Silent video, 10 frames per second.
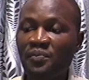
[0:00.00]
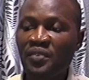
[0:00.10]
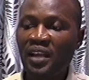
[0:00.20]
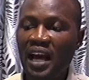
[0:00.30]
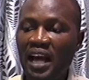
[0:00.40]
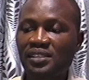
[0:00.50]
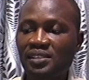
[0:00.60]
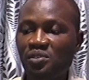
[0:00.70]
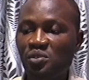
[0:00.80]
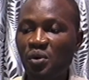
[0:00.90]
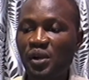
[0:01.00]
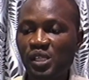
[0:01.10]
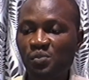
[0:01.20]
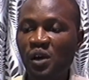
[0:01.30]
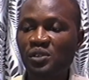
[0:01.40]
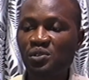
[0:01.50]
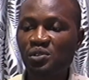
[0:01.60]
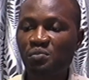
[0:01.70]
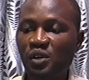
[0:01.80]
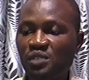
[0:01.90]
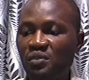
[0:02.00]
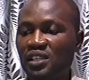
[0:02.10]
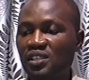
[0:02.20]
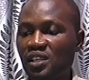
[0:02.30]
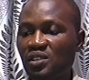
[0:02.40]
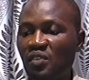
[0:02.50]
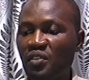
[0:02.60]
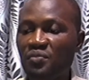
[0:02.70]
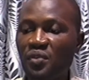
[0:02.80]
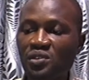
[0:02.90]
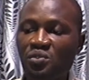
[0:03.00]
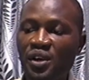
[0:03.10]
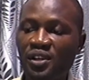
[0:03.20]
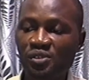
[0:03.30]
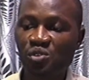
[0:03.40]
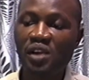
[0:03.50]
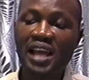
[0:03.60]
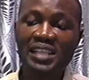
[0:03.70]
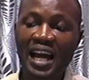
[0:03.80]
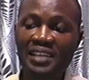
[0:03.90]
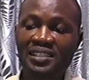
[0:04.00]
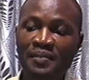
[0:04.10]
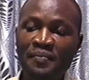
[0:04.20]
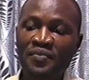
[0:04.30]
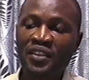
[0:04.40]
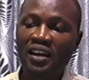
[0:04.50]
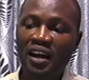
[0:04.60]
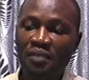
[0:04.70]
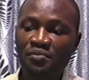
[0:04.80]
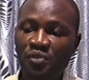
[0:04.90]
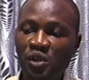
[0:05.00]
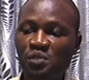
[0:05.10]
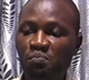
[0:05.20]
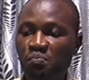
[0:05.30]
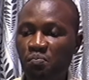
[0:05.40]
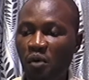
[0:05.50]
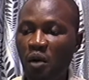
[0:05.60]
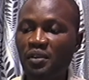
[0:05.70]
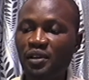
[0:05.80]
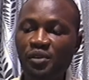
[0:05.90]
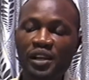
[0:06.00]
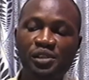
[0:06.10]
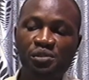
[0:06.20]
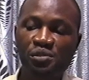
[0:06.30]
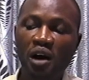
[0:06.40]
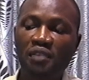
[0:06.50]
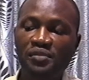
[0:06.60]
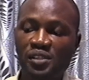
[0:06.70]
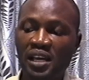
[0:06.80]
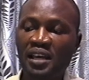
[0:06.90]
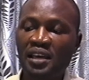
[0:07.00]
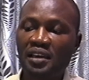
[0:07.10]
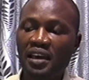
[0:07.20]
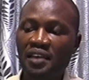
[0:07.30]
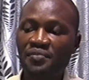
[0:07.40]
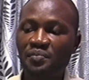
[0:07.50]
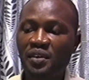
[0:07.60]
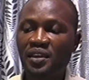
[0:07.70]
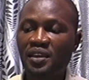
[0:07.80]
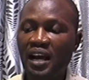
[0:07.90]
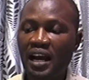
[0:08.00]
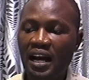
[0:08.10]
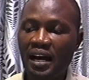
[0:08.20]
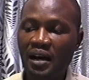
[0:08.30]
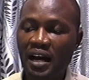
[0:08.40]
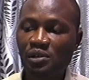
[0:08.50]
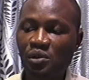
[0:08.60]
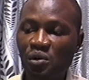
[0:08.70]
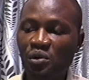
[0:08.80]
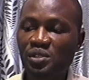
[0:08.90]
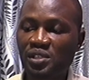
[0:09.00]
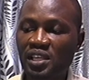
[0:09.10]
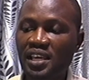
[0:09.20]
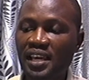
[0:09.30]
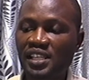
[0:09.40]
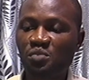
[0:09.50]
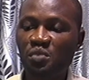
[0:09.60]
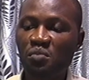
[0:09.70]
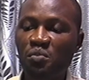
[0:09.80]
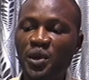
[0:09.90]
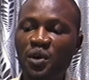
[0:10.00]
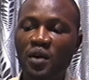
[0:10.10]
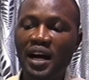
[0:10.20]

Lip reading: asked to respond to the possibilities of the force going on strike, acting force public relations officer, FPROCSP Muyiwa